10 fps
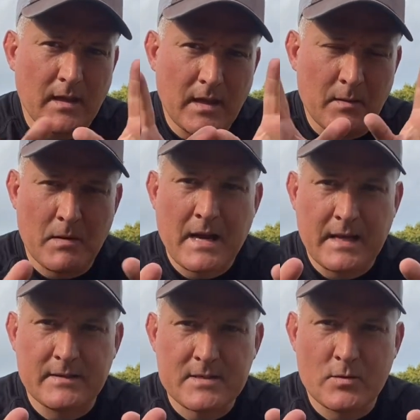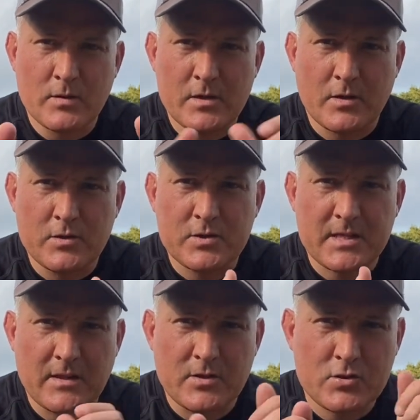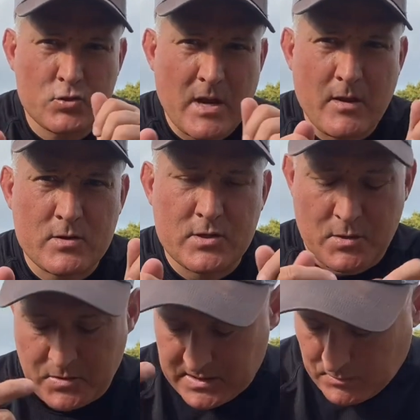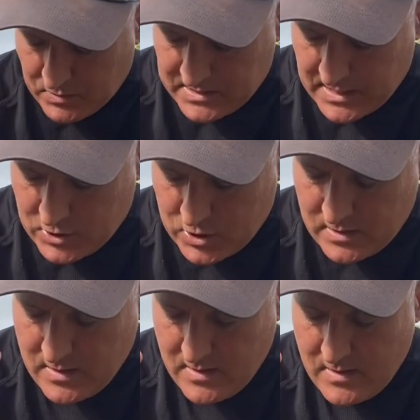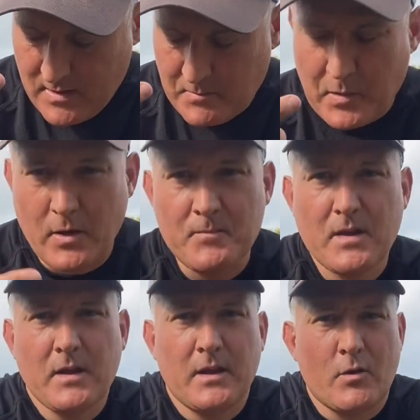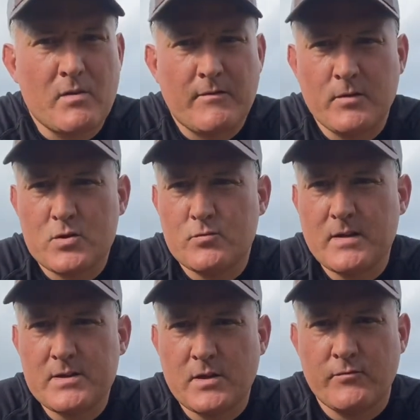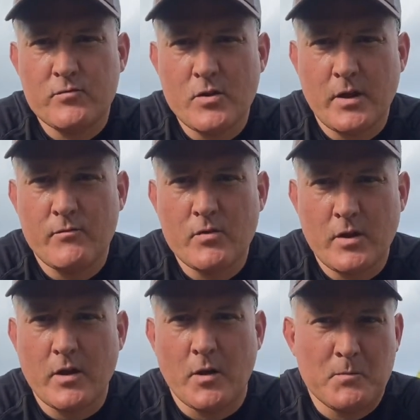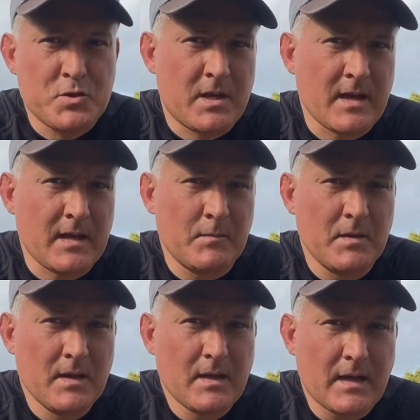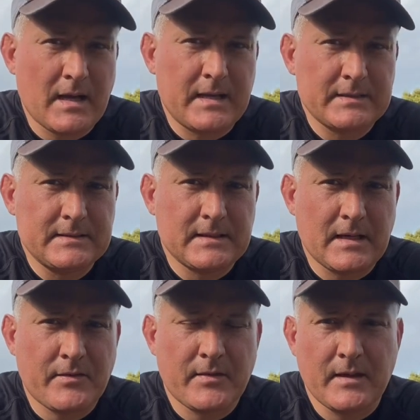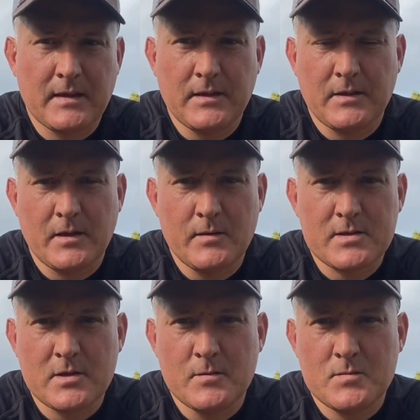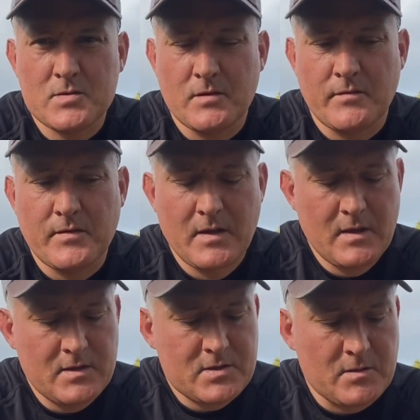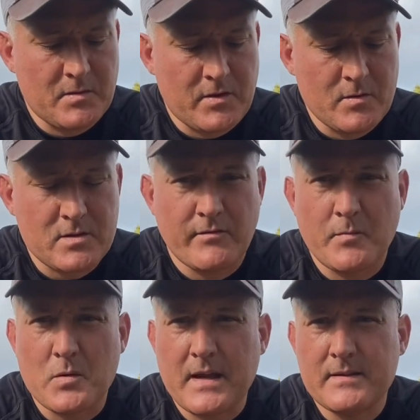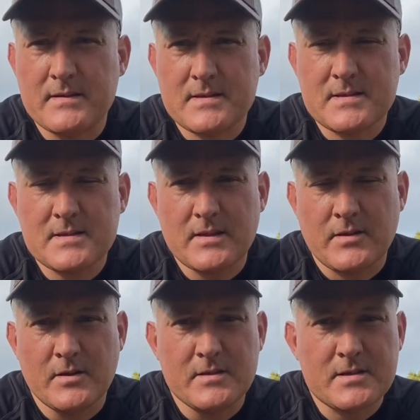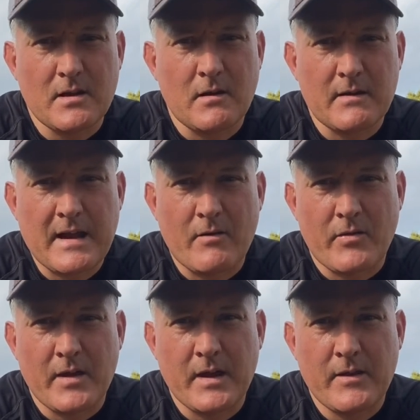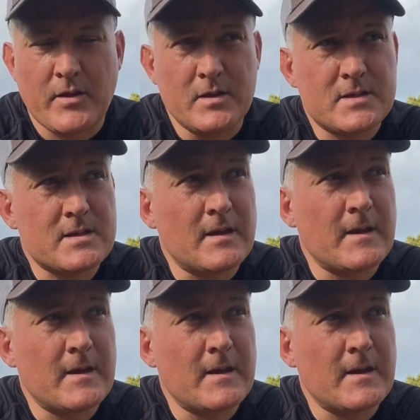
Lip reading: in my hands, so you can see the trousers, some of the double stitching. But you know, Revolution Race, you've really upped your game, and I think, you know, in terms of some of those other brands that are out there that